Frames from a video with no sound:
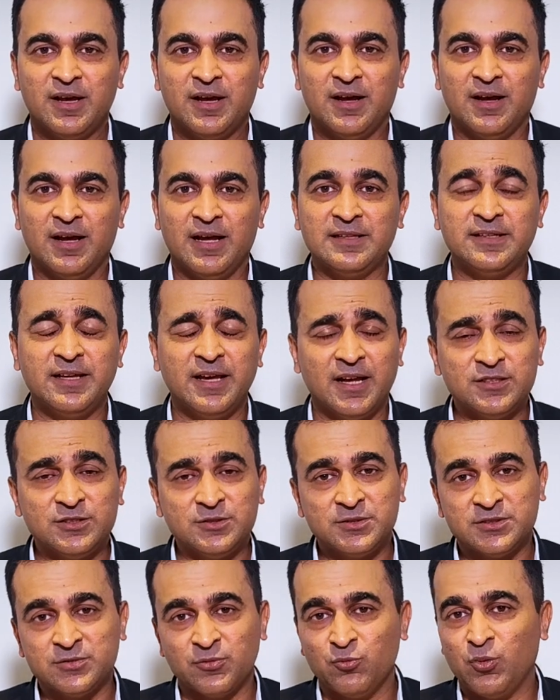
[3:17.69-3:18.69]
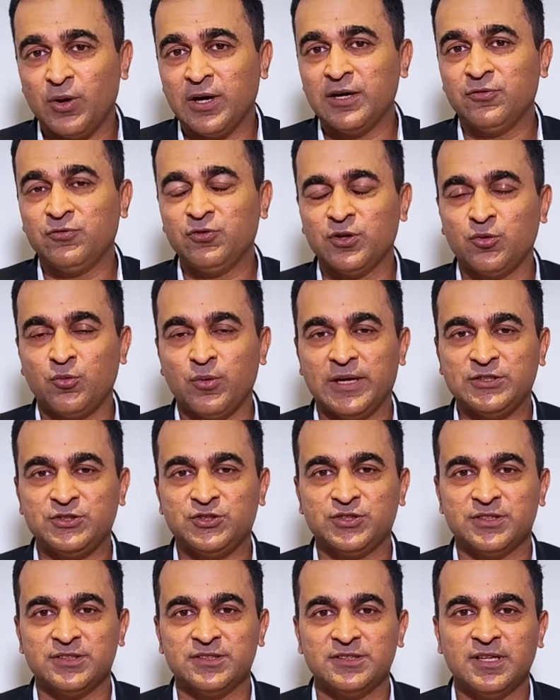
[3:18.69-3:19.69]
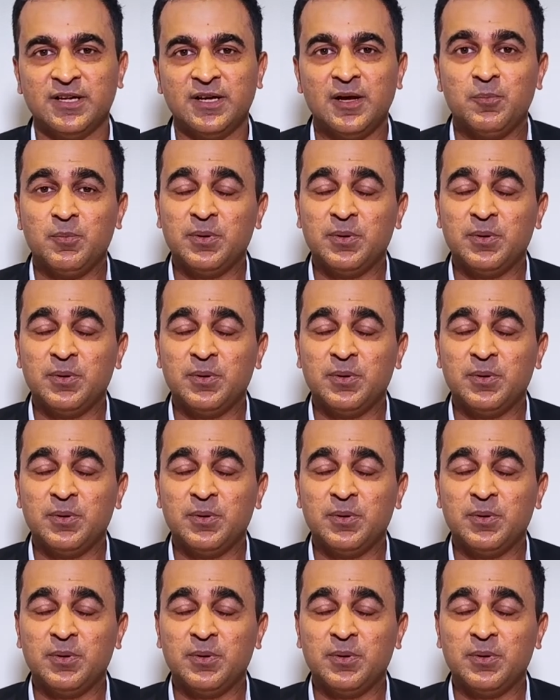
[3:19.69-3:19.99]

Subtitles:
and they asked some wonderful questions,